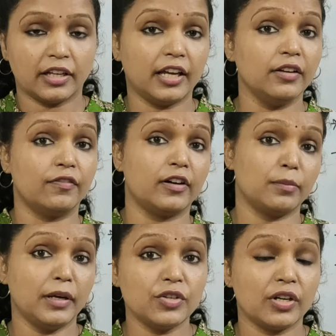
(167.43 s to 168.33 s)
the
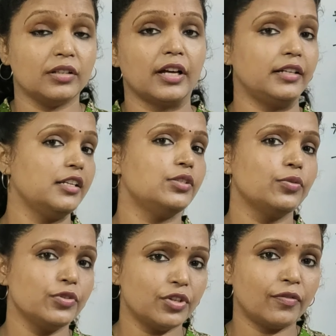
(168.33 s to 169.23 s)
information that is
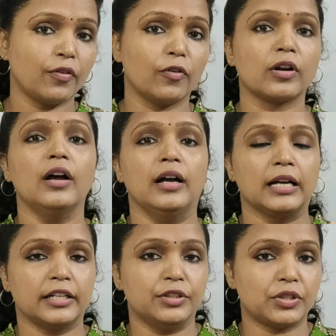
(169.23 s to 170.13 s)
used for
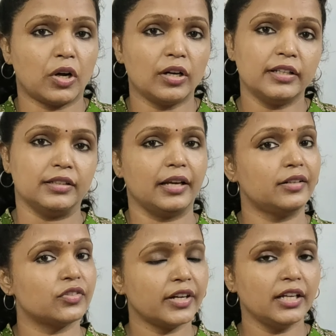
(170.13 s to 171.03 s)
controlling a
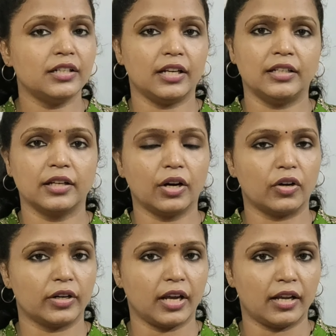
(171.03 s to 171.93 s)
trait in the
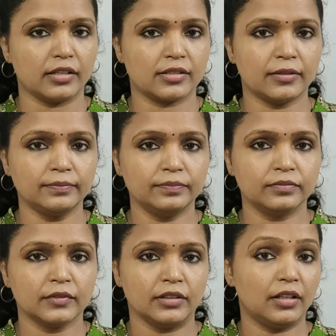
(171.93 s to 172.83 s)
organism,
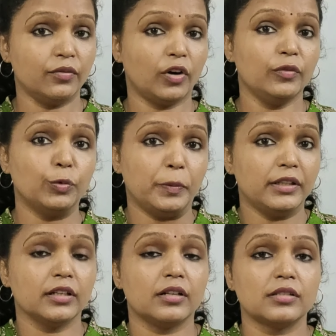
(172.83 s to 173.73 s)
then what would be
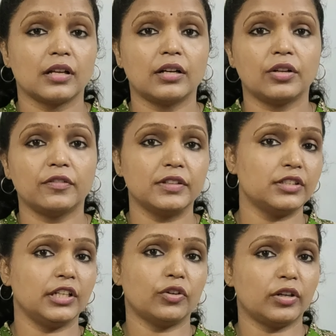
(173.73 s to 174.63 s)
the result of the
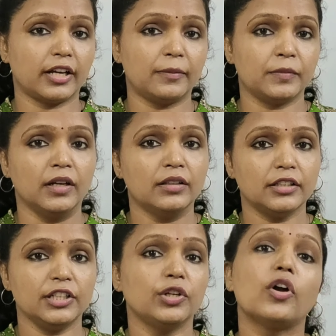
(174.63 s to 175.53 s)
genotype? The
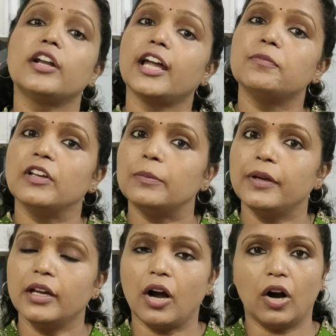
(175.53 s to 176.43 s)
genotype will
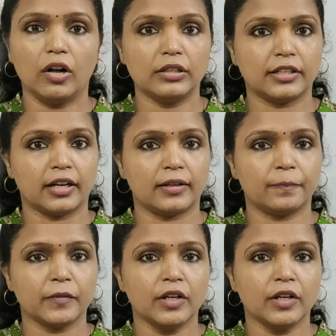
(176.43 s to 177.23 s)
be altered.